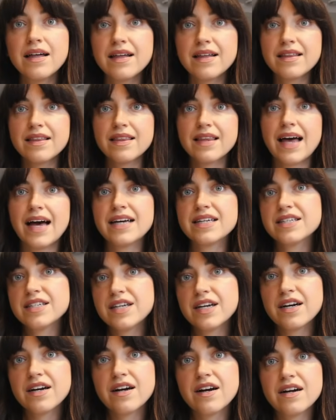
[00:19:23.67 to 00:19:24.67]
Last
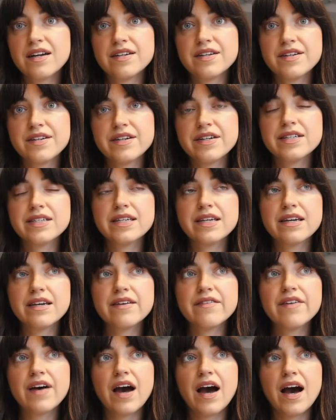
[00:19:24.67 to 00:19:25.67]
year on New Year's
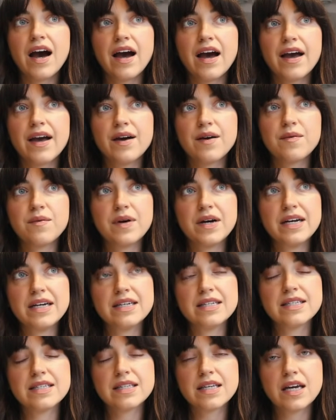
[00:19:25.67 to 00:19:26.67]
Eve, I
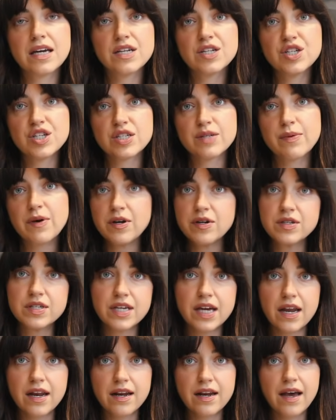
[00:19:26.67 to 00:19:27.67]
was just about
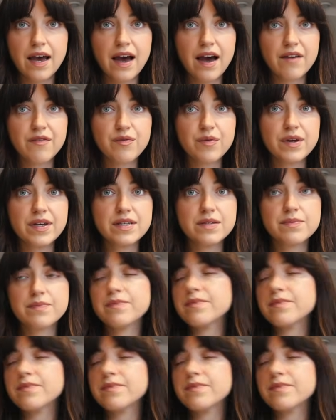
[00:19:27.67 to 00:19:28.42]
10.5 weeks